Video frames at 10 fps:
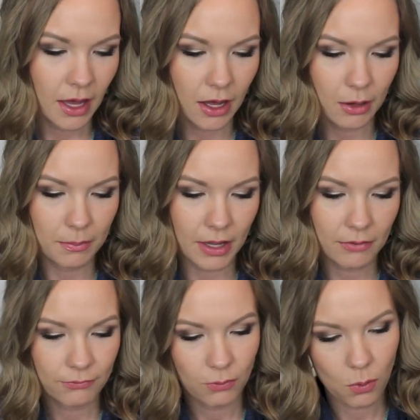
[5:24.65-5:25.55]
Um,
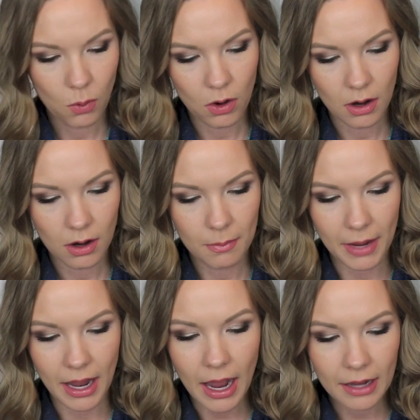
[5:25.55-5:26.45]
for
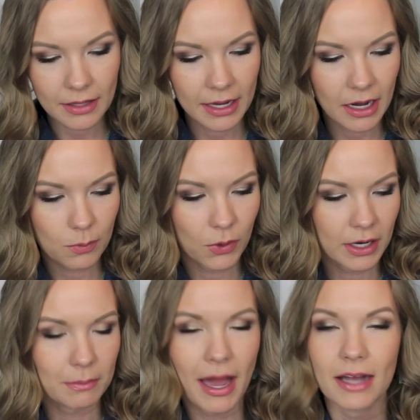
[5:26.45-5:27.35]
my highlight, I'm
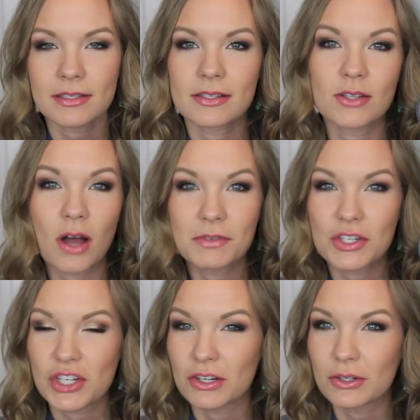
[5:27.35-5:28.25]
wearing MAC's Soft
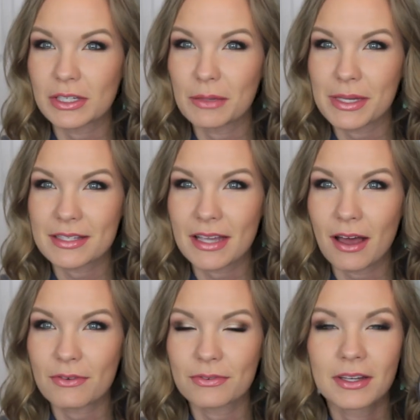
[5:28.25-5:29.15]
and Gentle
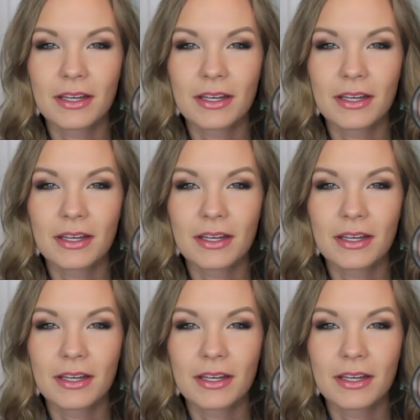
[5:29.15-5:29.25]
MSF.